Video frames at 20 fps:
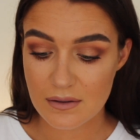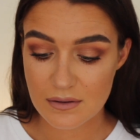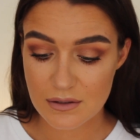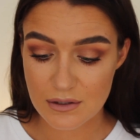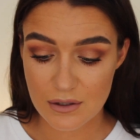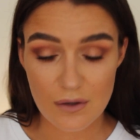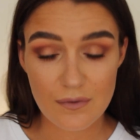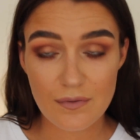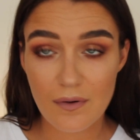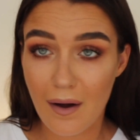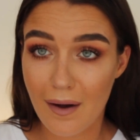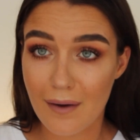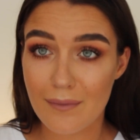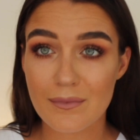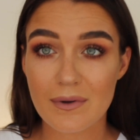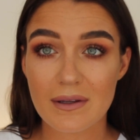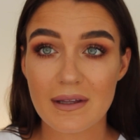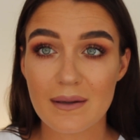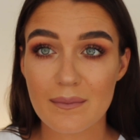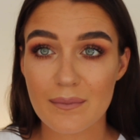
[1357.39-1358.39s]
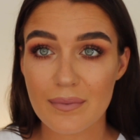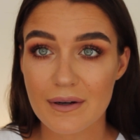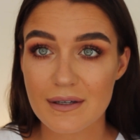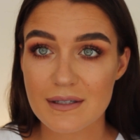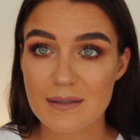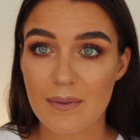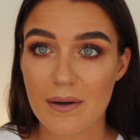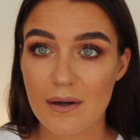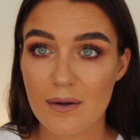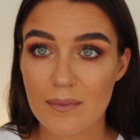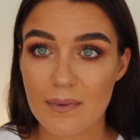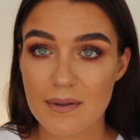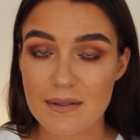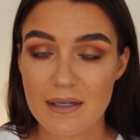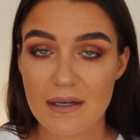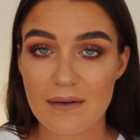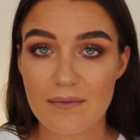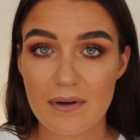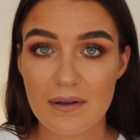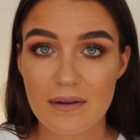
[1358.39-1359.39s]
So far, I'm really impressed by
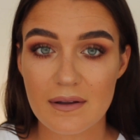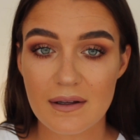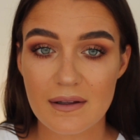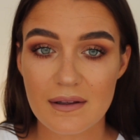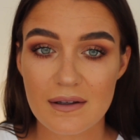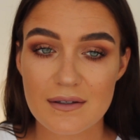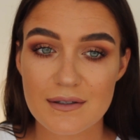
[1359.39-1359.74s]
almost everything.